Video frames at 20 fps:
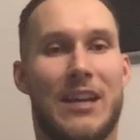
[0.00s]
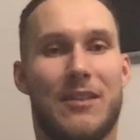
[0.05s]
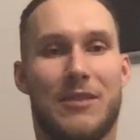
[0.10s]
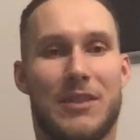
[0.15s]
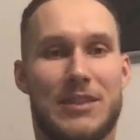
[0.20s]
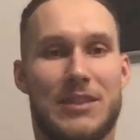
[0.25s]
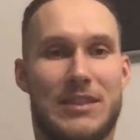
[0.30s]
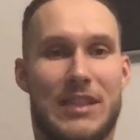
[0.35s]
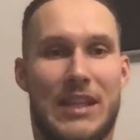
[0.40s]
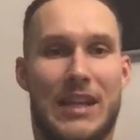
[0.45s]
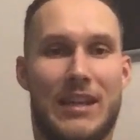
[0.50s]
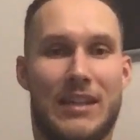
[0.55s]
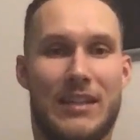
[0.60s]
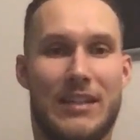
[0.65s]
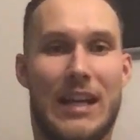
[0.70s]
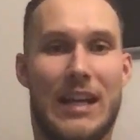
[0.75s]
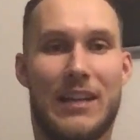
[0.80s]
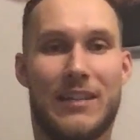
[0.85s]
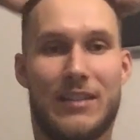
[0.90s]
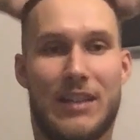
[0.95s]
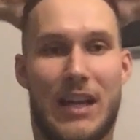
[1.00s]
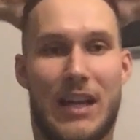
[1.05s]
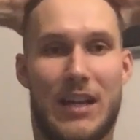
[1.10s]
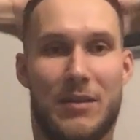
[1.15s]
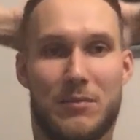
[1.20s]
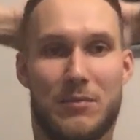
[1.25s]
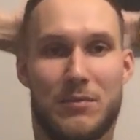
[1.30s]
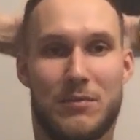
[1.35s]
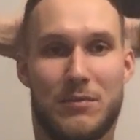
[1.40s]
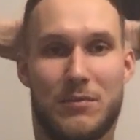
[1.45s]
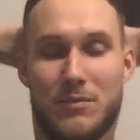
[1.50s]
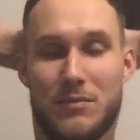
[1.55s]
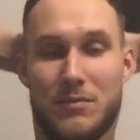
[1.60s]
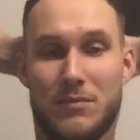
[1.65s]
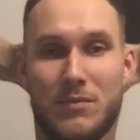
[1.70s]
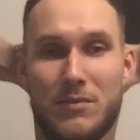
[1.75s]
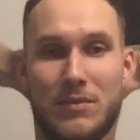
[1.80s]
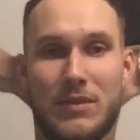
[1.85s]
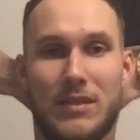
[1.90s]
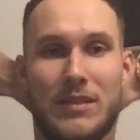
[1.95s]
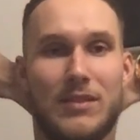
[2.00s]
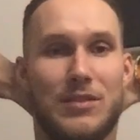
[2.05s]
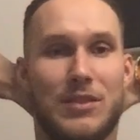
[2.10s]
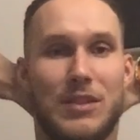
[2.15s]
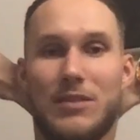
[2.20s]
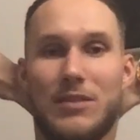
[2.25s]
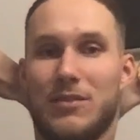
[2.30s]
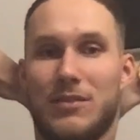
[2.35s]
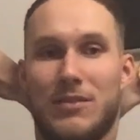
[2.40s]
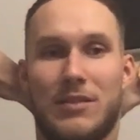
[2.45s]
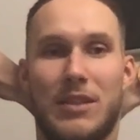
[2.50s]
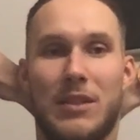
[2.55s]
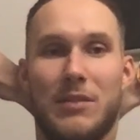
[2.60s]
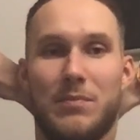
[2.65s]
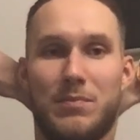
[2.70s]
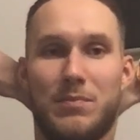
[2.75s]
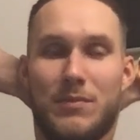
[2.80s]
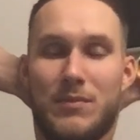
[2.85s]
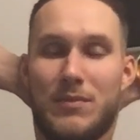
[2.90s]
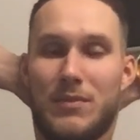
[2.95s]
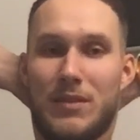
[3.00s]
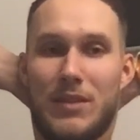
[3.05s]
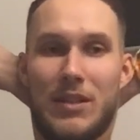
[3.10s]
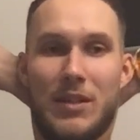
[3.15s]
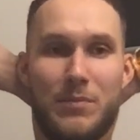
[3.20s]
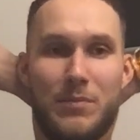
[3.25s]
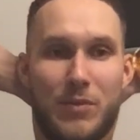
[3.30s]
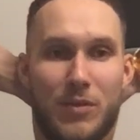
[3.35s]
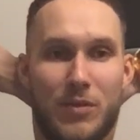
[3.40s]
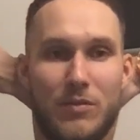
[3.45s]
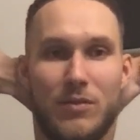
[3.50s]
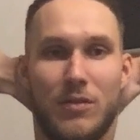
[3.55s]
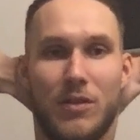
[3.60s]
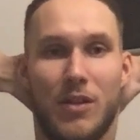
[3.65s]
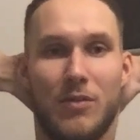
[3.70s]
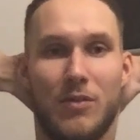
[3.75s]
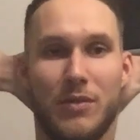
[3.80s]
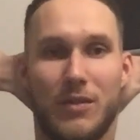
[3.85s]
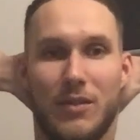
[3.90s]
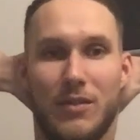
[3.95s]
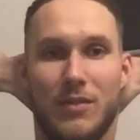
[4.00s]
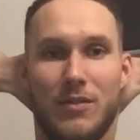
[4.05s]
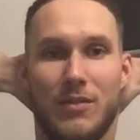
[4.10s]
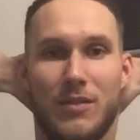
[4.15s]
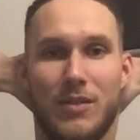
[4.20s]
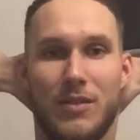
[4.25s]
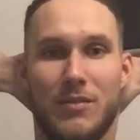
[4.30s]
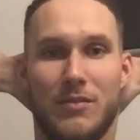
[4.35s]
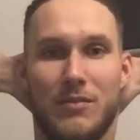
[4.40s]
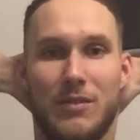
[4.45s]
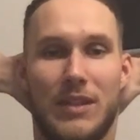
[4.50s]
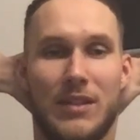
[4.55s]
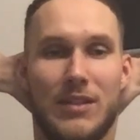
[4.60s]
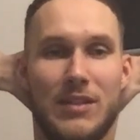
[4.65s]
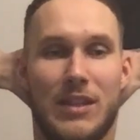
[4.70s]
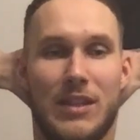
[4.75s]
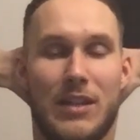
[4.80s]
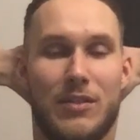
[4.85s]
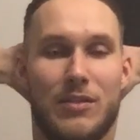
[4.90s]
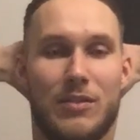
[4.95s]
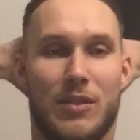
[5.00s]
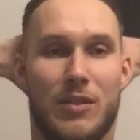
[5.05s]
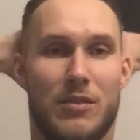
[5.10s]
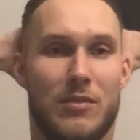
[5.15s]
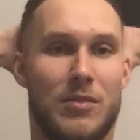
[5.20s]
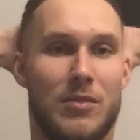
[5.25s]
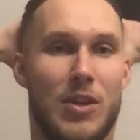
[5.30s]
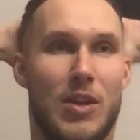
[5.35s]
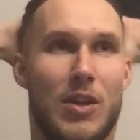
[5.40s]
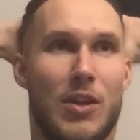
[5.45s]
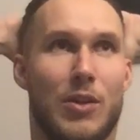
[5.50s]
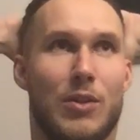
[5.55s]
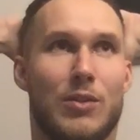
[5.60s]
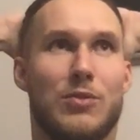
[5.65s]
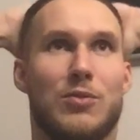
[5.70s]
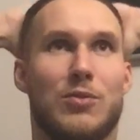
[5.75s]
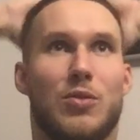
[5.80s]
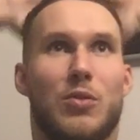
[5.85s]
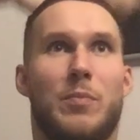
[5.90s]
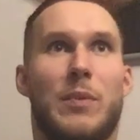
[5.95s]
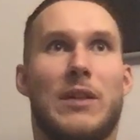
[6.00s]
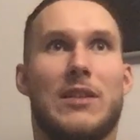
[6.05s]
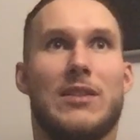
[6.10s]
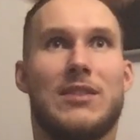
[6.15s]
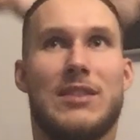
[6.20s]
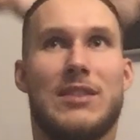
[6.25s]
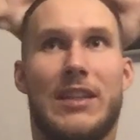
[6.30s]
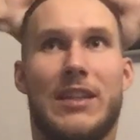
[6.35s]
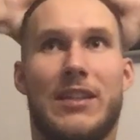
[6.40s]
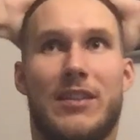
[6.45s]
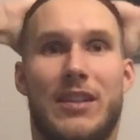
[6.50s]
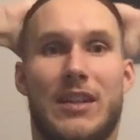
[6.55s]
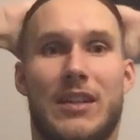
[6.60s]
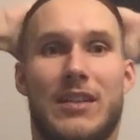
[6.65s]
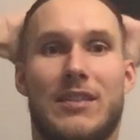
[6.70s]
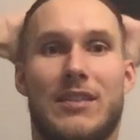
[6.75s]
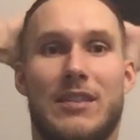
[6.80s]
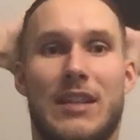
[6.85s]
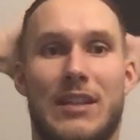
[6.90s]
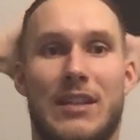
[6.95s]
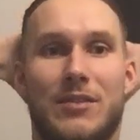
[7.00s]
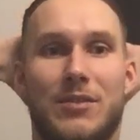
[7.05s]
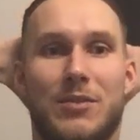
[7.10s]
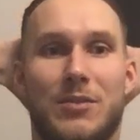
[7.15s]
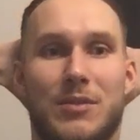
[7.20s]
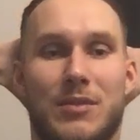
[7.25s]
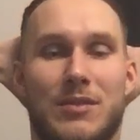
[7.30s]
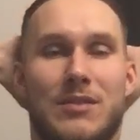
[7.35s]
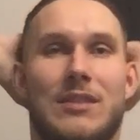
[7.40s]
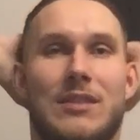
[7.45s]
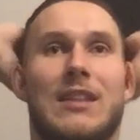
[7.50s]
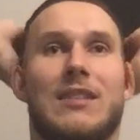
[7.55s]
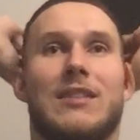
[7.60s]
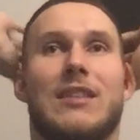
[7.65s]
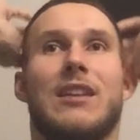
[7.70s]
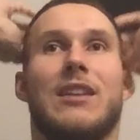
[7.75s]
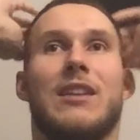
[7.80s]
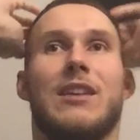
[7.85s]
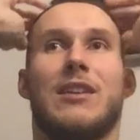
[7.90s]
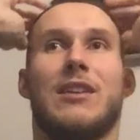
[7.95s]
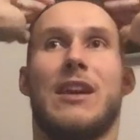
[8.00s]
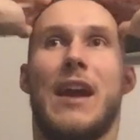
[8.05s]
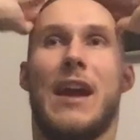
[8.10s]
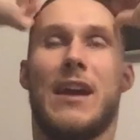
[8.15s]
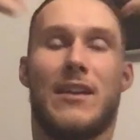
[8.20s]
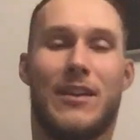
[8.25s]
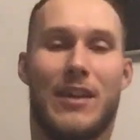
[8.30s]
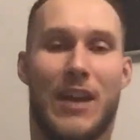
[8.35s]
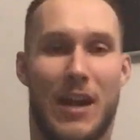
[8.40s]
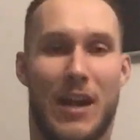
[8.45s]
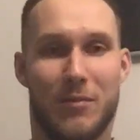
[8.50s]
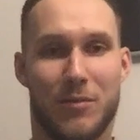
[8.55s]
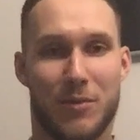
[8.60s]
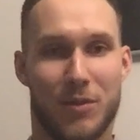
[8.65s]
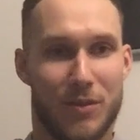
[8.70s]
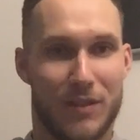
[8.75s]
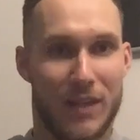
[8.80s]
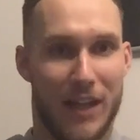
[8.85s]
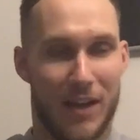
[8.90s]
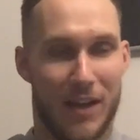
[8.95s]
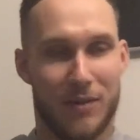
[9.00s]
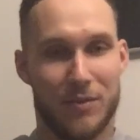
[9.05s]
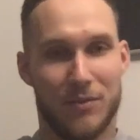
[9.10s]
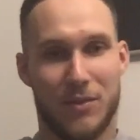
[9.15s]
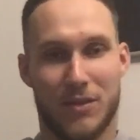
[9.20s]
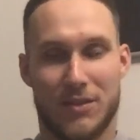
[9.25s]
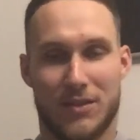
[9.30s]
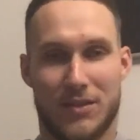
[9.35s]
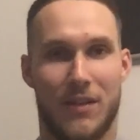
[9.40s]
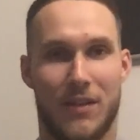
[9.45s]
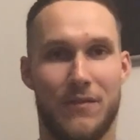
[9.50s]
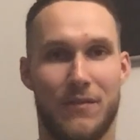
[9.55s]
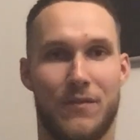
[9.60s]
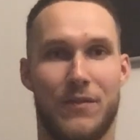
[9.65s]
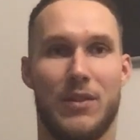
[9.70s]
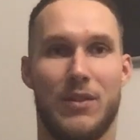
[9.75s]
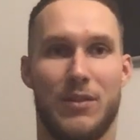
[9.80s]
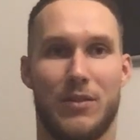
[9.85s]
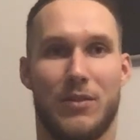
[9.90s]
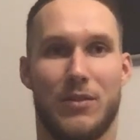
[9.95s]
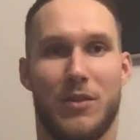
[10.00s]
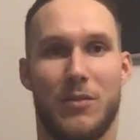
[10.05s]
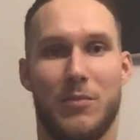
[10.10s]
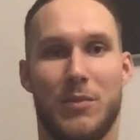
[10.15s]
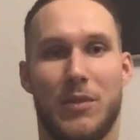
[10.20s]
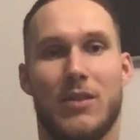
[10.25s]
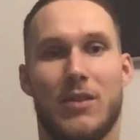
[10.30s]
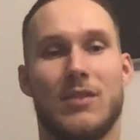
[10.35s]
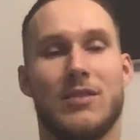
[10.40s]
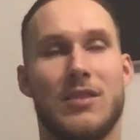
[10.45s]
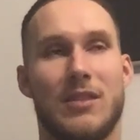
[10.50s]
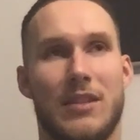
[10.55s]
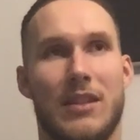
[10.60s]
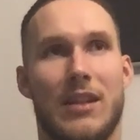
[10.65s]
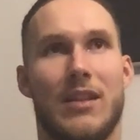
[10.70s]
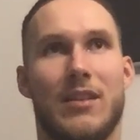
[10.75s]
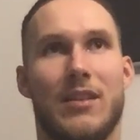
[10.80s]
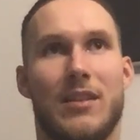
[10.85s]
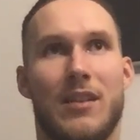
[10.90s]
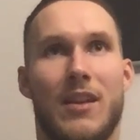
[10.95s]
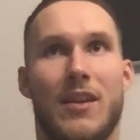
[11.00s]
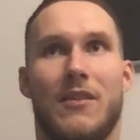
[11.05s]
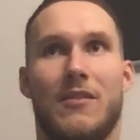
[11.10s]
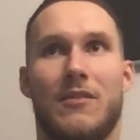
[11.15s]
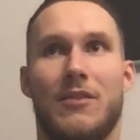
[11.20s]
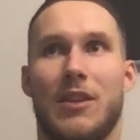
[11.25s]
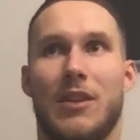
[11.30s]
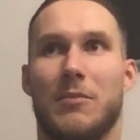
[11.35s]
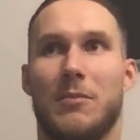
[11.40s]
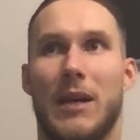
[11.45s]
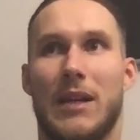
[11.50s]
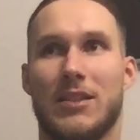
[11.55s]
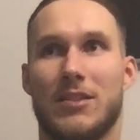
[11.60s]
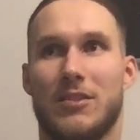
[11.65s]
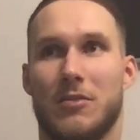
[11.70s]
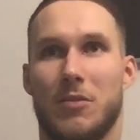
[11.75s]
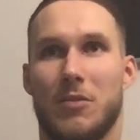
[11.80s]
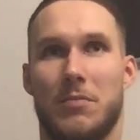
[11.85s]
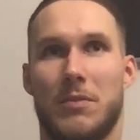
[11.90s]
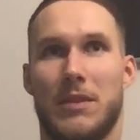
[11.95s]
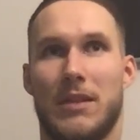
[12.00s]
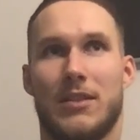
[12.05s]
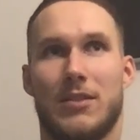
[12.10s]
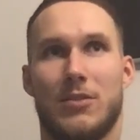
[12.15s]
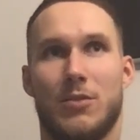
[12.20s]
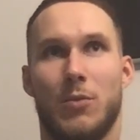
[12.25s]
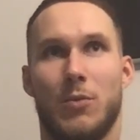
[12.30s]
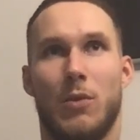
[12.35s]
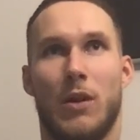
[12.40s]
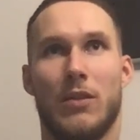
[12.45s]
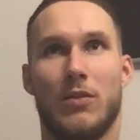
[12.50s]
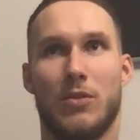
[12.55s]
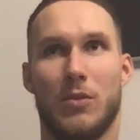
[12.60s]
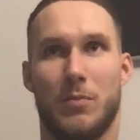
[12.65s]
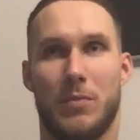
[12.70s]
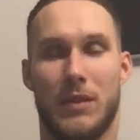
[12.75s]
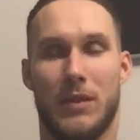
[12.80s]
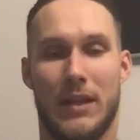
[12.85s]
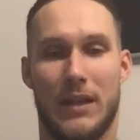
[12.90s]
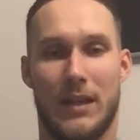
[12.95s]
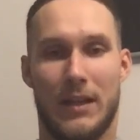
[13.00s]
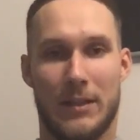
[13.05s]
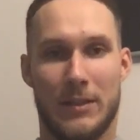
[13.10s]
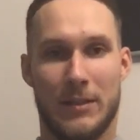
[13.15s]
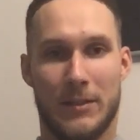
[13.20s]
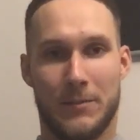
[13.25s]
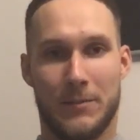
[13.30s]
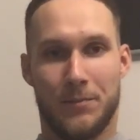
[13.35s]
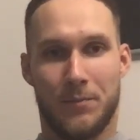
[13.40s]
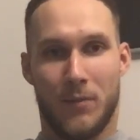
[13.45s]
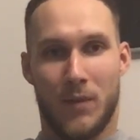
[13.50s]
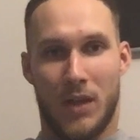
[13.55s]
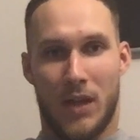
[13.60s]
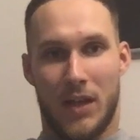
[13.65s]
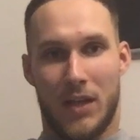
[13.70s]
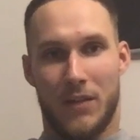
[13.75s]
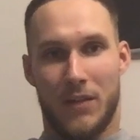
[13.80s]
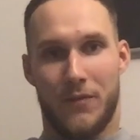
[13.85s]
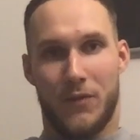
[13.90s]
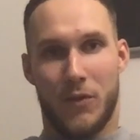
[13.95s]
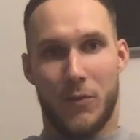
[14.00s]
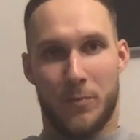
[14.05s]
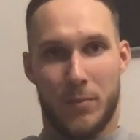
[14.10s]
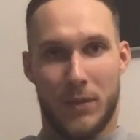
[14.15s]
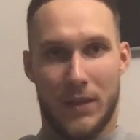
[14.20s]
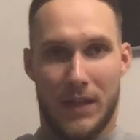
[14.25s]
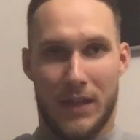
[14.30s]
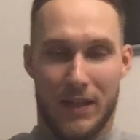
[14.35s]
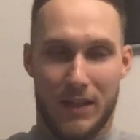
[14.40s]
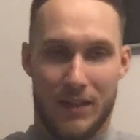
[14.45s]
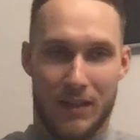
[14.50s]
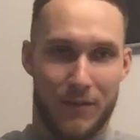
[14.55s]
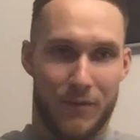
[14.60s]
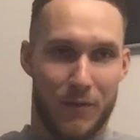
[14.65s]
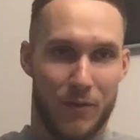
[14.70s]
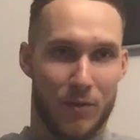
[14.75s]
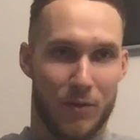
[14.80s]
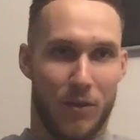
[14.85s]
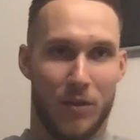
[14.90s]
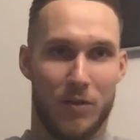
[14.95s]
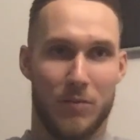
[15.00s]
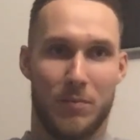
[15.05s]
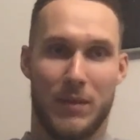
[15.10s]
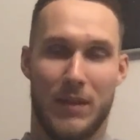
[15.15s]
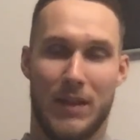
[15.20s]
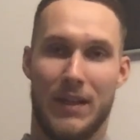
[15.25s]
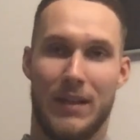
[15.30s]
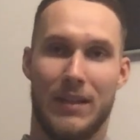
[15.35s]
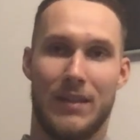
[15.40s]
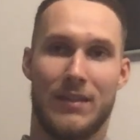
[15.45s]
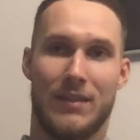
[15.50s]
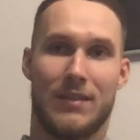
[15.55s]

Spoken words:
was saying that time. Just keep on going. You know, there's like no super secret that gonna calm you down or something. You know, because in the end we are basketball players. We want to play, and if you don't play it,